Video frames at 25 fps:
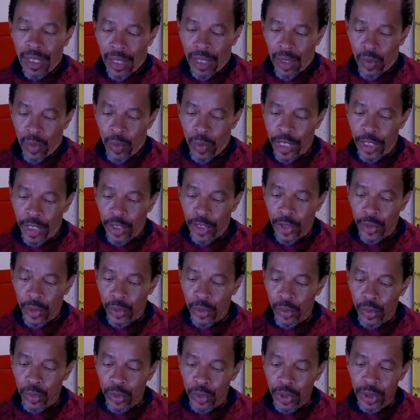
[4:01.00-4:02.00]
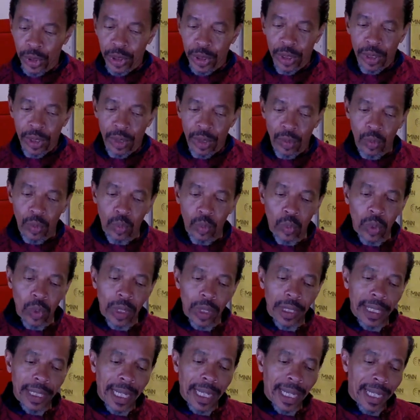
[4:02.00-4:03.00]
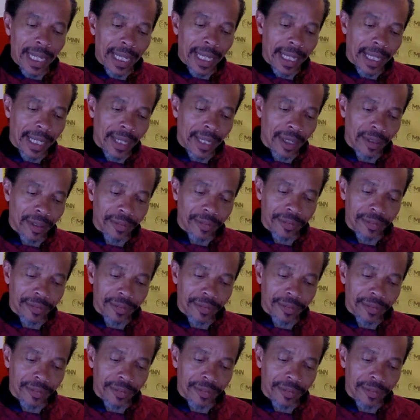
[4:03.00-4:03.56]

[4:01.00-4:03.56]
We're going to use 1/2